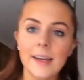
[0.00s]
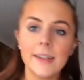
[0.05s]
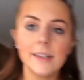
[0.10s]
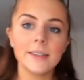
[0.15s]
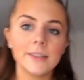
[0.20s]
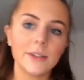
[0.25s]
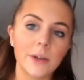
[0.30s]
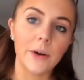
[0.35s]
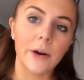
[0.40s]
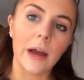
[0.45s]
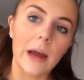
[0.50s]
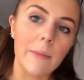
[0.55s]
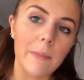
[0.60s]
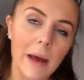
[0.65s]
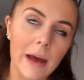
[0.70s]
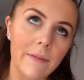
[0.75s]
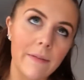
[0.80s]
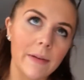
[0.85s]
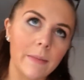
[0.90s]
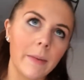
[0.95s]
So I'm
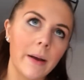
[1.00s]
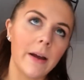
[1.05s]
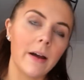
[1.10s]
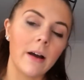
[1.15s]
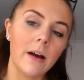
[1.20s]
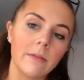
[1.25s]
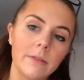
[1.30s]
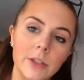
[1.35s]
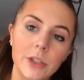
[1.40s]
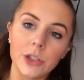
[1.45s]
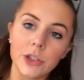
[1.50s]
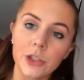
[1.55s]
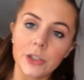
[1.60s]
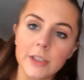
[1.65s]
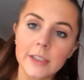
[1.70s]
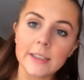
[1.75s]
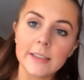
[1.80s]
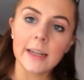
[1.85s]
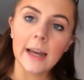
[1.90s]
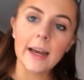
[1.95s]
having my afternoon
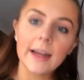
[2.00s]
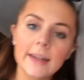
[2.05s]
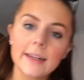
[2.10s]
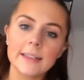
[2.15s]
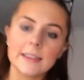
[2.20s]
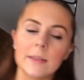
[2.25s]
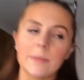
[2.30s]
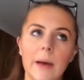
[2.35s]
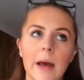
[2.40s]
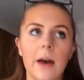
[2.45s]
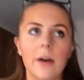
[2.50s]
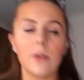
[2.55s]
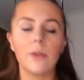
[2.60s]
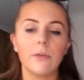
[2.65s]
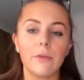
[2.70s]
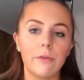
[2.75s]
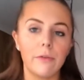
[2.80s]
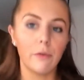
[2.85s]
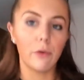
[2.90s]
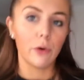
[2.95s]
snack. It's about
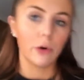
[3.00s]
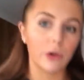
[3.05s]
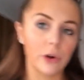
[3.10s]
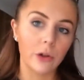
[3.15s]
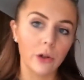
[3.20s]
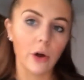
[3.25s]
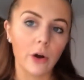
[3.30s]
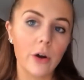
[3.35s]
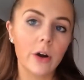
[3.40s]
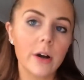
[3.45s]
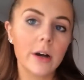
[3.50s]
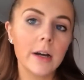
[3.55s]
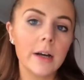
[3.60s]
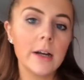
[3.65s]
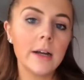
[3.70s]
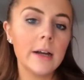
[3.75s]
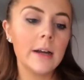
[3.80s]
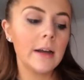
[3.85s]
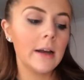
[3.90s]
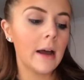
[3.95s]
4 o'clock,
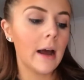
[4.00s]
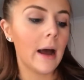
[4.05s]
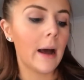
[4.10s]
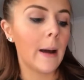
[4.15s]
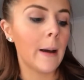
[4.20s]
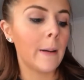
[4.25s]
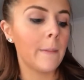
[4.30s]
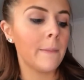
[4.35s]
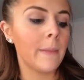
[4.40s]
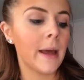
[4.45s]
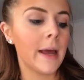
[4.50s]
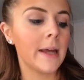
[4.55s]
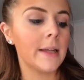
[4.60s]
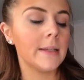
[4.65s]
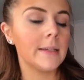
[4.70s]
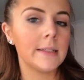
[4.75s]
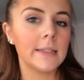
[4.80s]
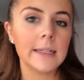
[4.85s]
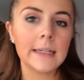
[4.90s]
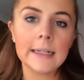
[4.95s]

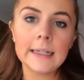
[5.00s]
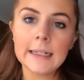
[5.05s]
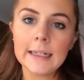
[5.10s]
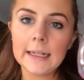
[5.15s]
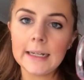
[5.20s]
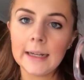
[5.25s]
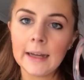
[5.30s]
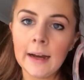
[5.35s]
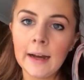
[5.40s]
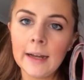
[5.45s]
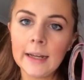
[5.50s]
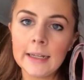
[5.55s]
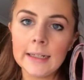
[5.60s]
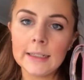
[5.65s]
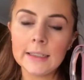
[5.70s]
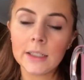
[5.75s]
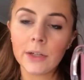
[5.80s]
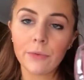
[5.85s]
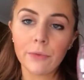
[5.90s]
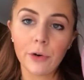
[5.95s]
and in here
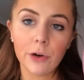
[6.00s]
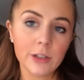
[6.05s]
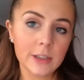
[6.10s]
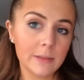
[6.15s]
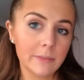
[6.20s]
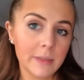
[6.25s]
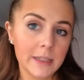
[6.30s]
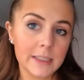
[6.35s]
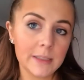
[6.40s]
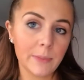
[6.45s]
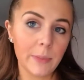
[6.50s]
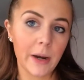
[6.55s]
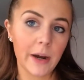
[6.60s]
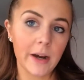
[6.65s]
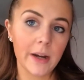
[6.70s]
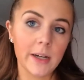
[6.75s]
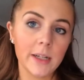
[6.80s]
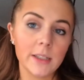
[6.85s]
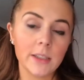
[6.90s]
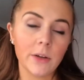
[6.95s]
is frozen mixed
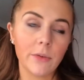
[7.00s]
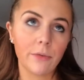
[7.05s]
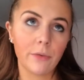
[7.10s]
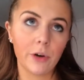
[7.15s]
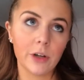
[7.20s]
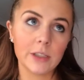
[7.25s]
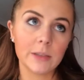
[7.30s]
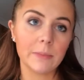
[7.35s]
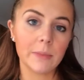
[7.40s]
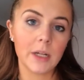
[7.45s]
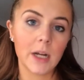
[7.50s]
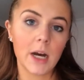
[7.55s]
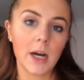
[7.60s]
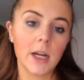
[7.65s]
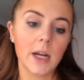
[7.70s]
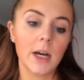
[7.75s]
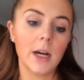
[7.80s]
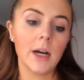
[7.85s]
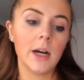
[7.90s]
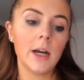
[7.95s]
berries, frozen
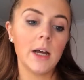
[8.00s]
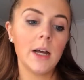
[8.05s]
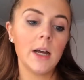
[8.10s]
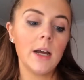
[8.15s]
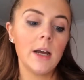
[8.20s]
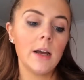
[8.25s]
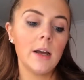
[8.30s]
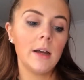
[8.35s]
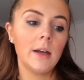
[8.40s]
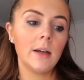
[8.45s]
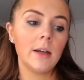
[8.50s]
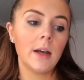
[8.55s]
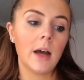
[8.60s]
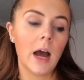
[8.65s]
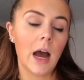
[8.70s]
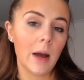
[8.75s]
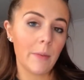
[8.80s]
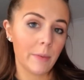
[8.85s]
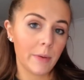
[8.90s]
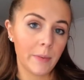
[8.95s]
banana,
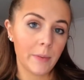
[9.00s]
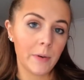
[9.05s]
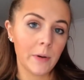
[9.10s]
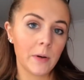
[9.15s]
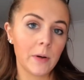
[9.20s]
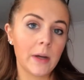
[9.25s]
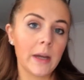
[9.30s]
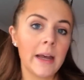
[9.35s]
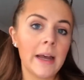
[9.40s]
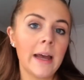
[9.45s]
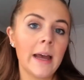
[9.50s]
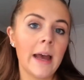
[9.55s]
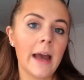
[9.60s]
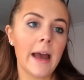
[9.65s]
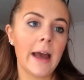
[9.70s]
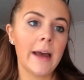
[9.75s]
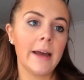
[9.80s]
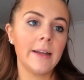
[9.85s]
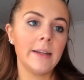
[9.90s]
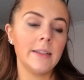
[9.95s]
almond milk,
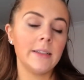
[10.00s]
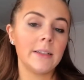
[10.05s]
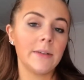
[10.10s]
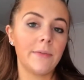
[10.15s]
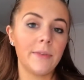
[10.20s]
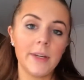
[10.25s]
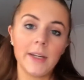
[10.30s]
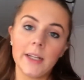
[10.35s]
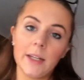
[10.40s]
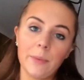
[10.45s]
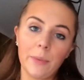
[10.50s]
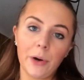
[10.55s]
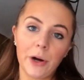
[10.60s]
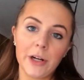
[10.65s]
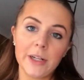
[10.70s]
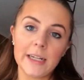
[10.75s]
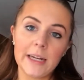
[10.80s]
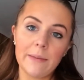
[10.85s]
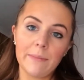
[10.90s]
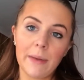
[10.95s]
and vanilla
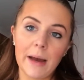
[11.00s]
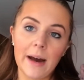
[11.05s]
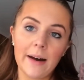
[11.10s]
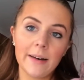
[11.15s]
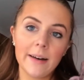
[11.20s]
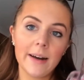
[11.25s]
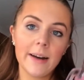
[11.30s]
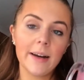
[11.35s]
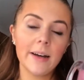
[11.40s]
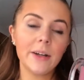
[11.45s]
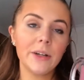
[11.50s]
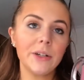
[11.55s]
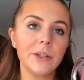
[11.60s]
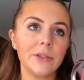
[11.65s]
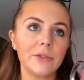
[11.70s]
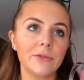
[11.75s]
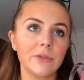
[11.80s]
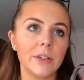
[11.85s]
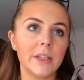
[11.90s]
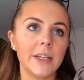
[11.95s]
protein powder.
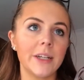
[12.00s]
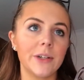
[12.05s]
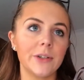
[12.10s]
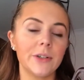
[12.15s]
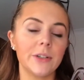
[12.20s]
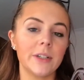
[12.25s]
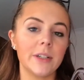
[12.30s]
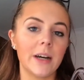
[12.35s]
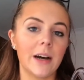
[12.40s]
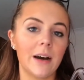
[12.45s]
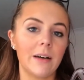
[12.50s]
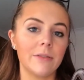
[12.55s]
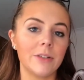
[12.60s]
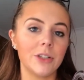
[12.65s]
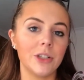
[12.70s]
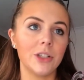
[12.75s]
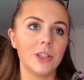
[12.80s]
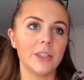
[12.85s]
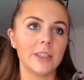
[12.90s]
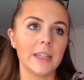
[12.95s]
Really good
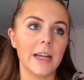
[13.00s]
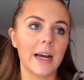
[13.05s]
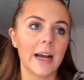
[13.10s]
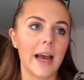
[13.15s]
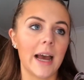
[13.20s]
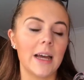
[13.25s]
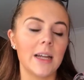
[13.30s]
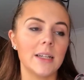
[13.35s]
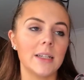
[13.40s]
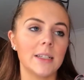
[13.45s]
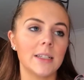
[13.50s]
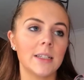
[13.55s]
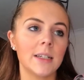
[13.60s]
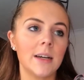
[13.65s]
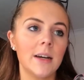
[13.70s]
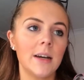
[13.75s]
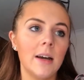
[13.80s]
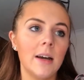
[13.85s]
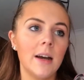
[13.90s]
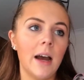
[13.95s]
afternoon snack, and
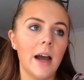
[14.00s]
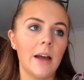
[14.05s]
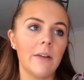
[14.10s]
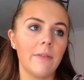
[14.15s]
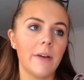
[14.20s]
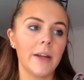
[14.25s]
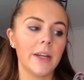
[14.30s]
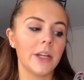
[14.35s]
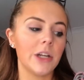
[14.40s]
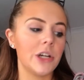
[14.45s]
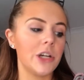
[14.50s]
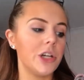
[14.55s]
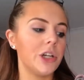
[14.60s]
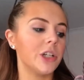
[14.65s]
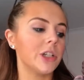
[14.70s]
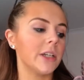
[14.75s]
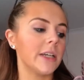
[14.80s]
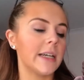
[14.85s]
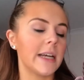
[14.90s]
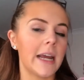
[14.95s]
I find it
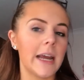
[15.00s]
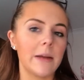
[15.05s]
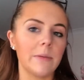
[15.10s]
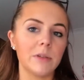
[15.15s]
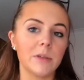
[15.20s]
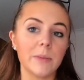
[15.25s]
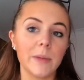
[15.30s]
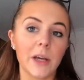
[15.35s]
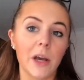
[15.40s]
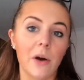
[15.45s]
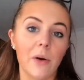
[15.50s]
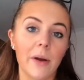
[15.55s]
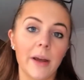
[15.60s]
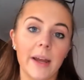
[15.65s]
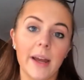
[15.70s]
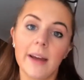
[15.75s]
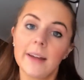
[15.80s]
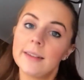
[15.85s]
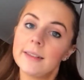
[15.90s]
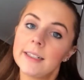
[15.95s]
usually keeps me
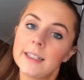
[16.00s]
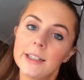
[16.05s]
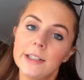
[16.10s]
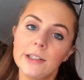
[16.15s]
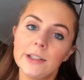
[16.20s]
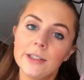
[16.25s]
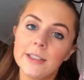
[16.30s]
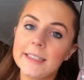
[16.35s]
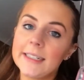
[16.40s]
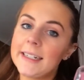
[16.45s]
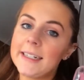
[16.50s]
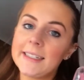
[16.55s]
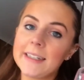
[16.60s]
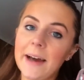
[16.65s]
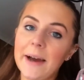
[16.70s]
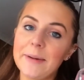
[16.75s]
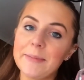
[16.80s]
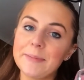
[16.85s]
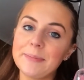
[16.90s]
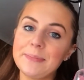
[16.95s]
going until dinner
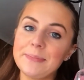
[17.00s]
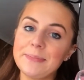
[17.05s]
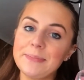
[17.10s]
time.